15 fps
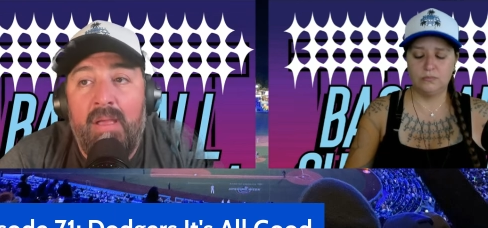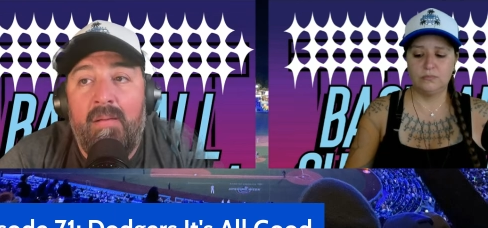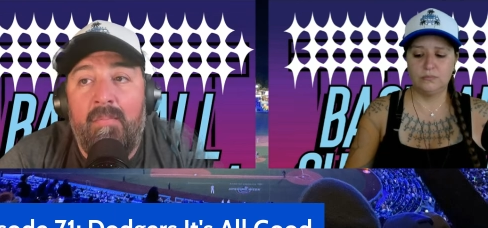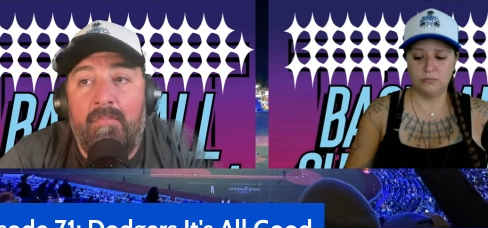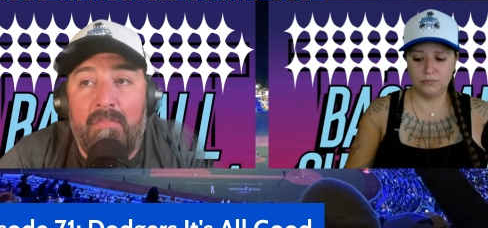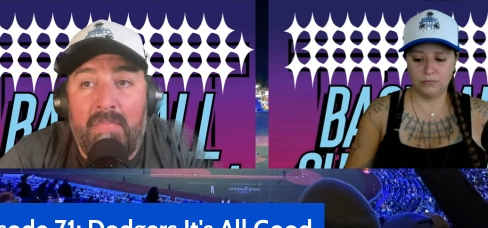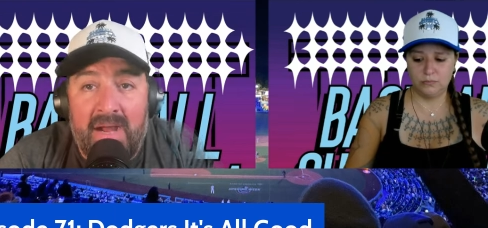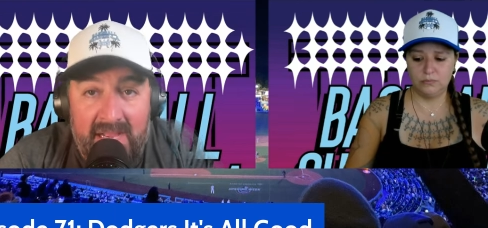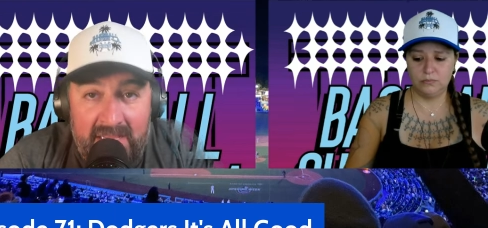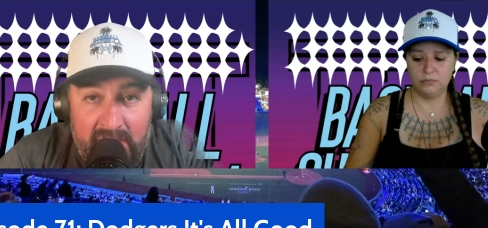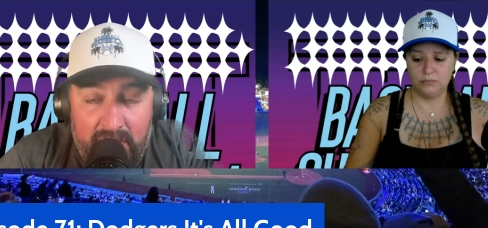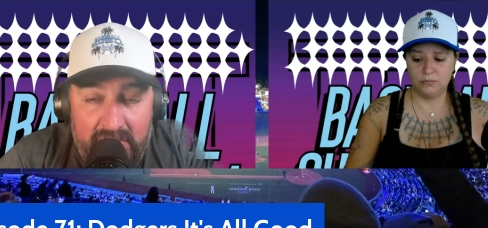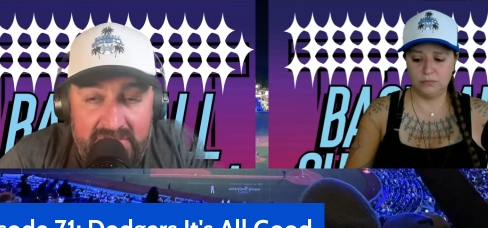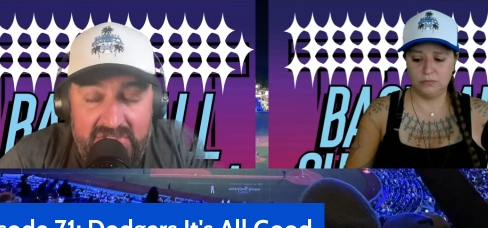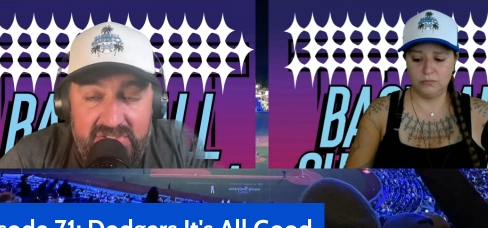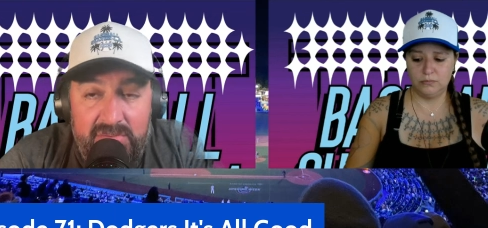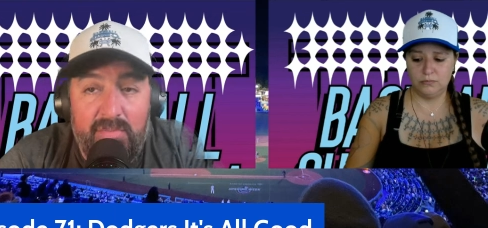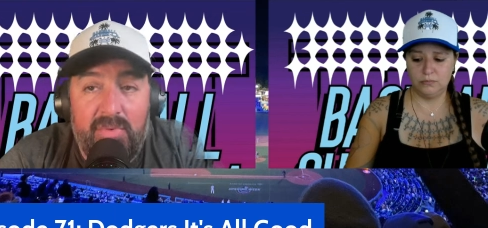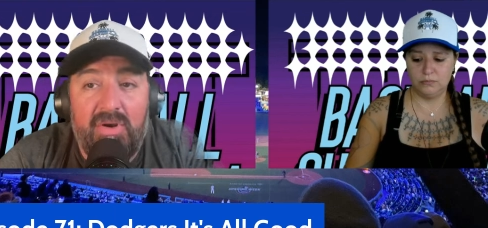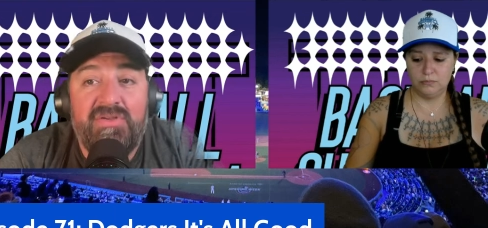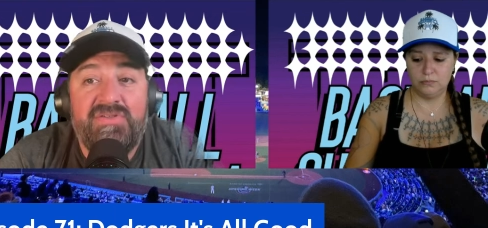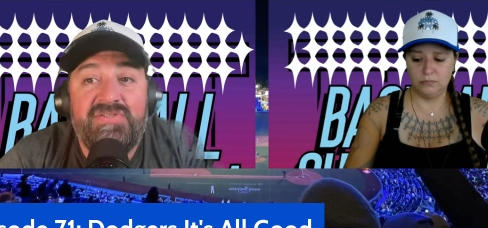Speaker 1: My question
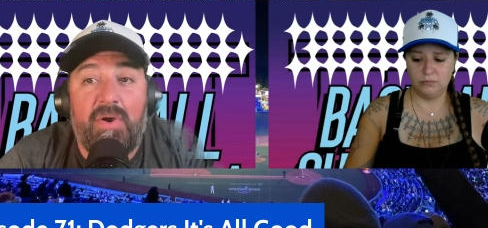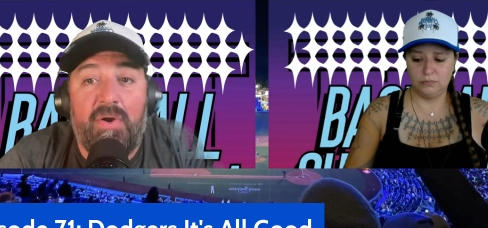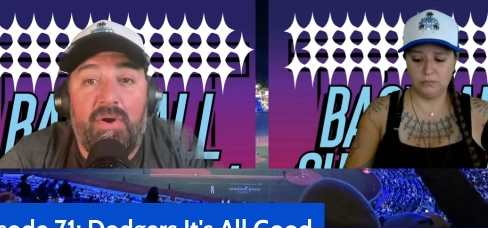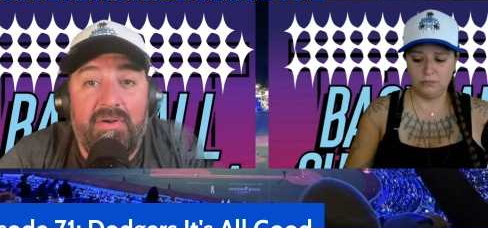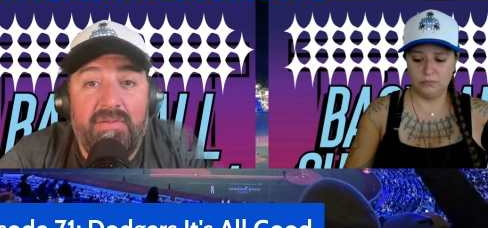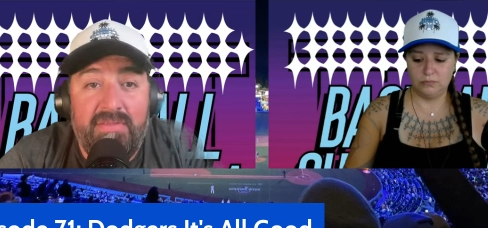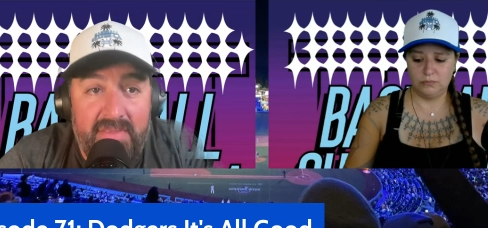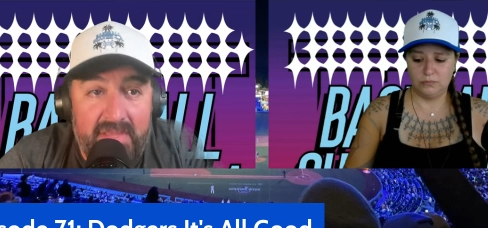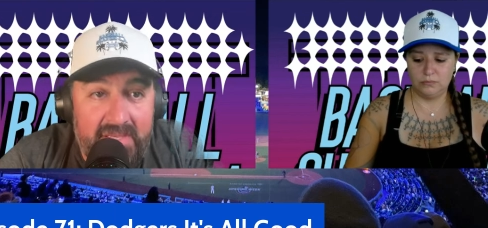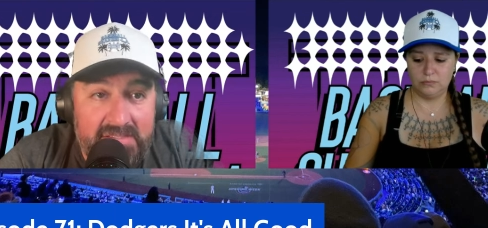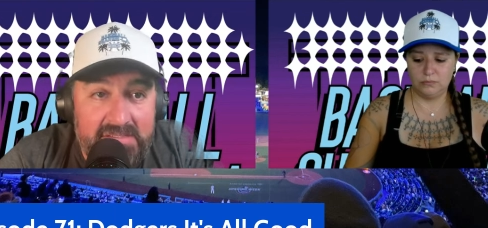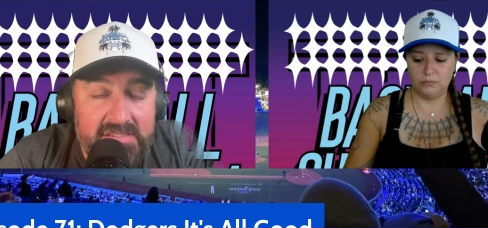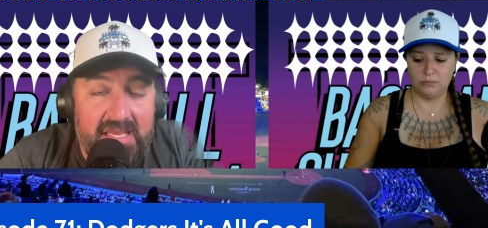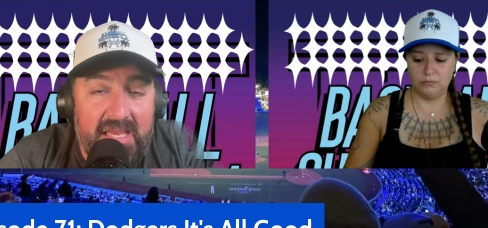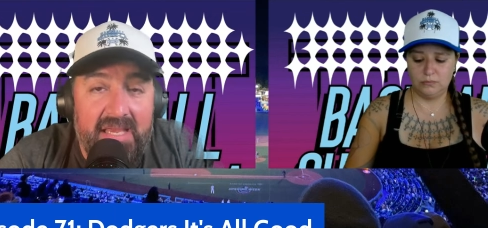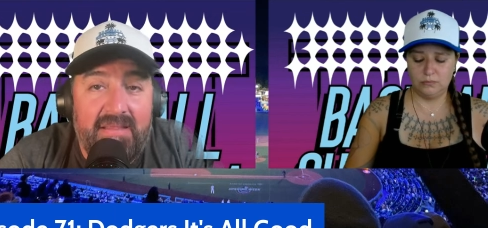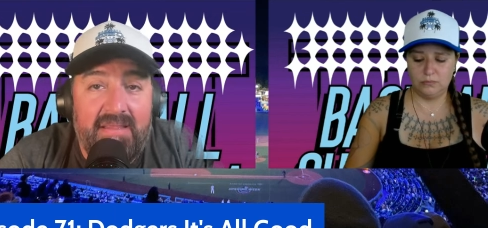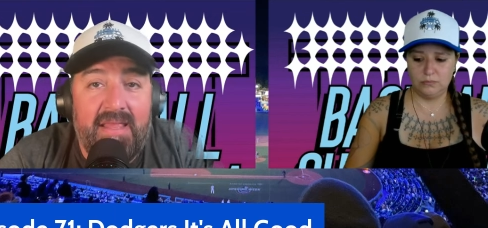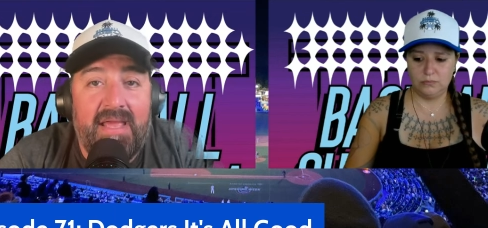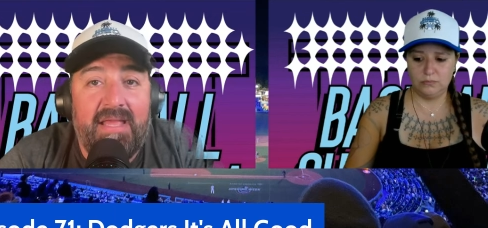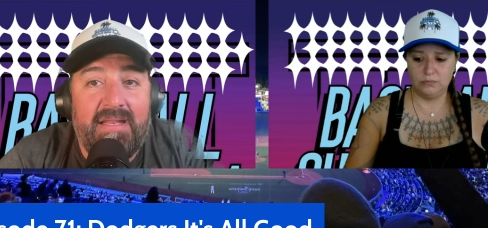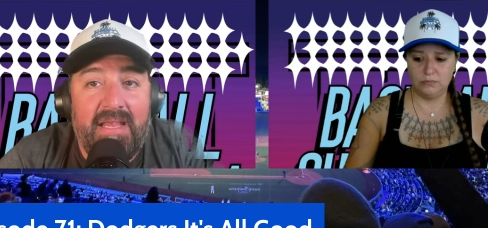marks are this, and
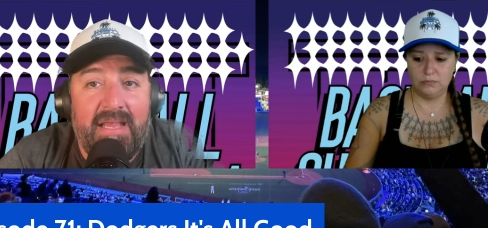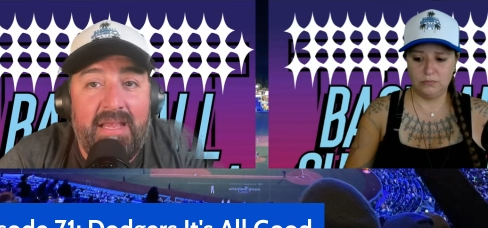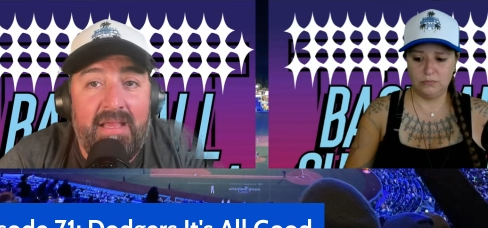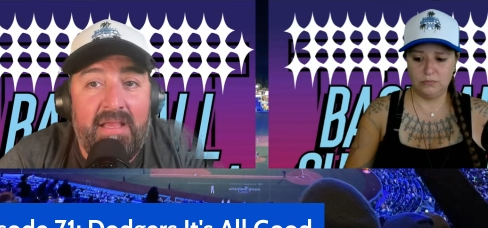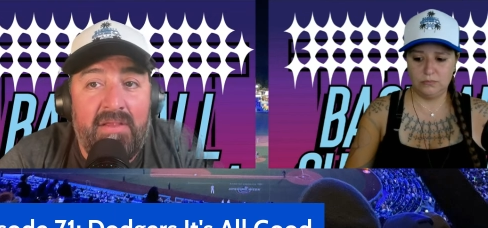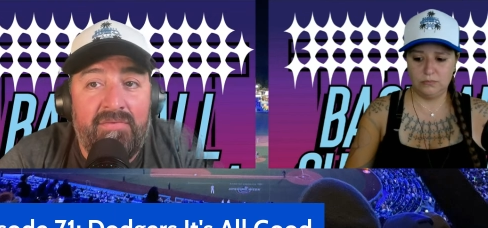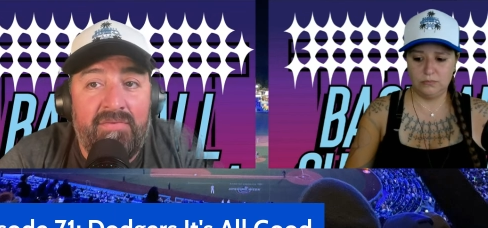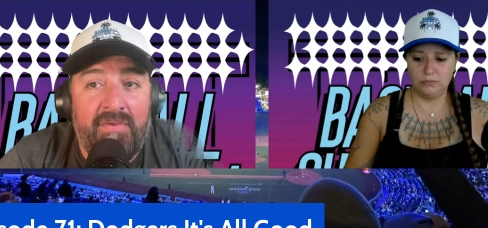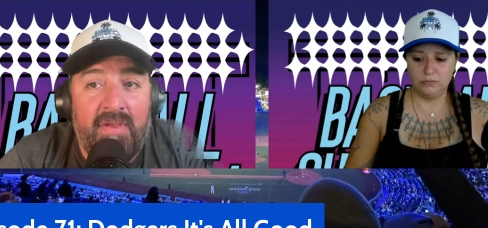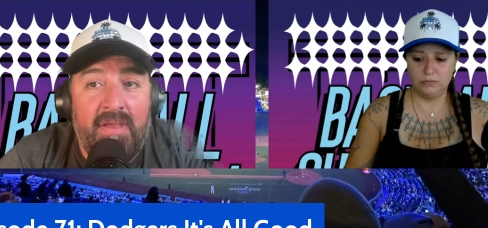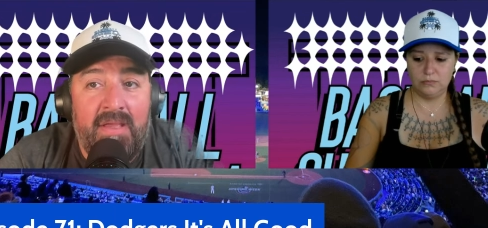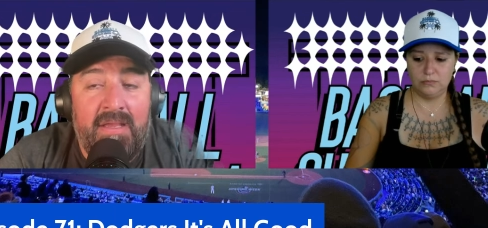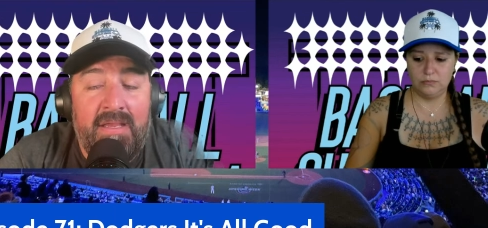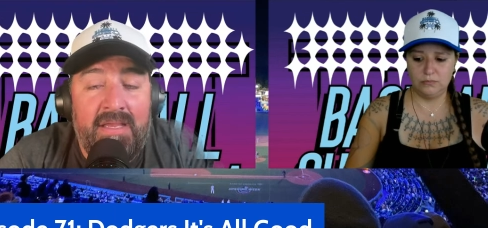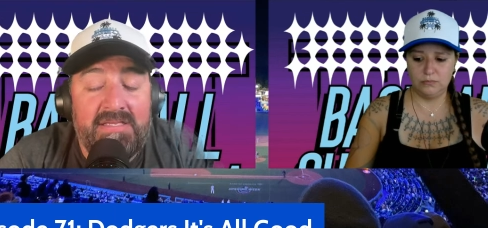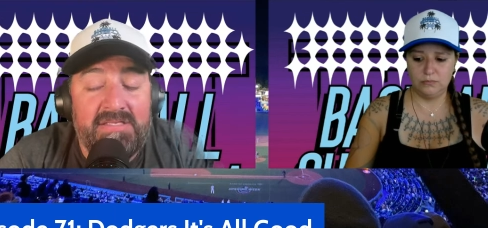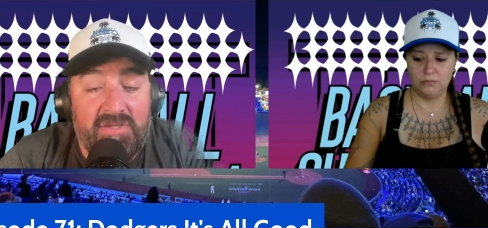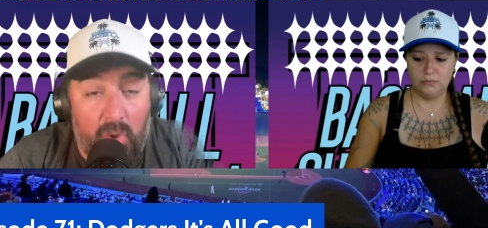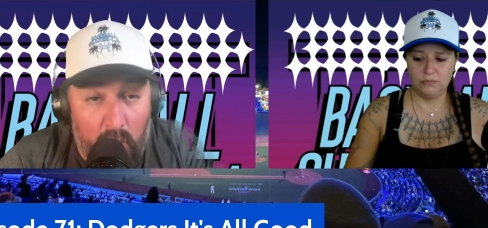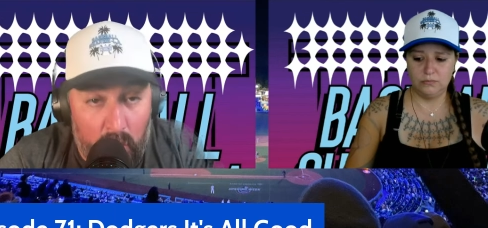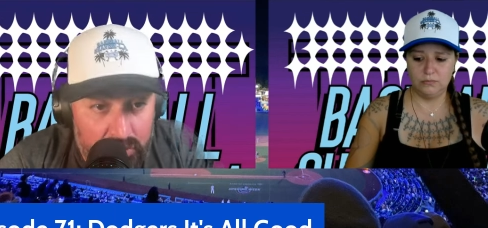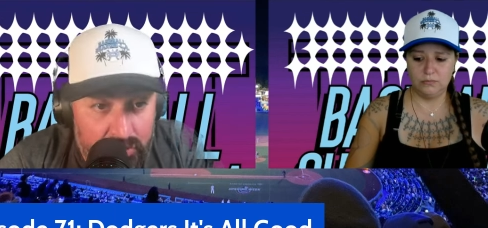that is he's
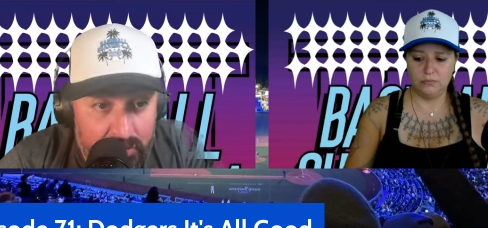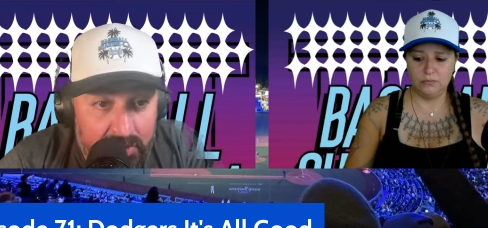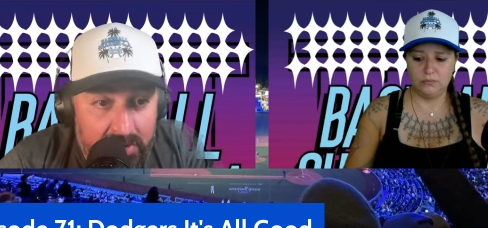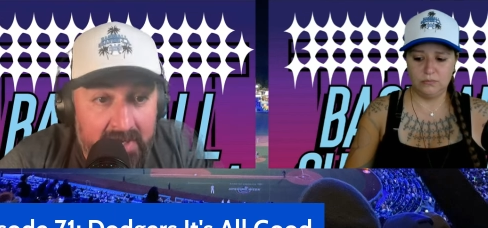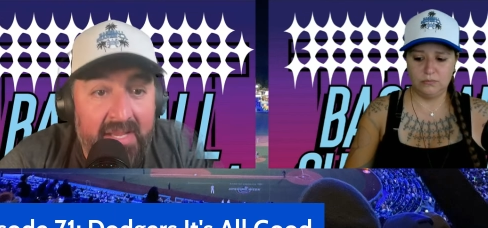older,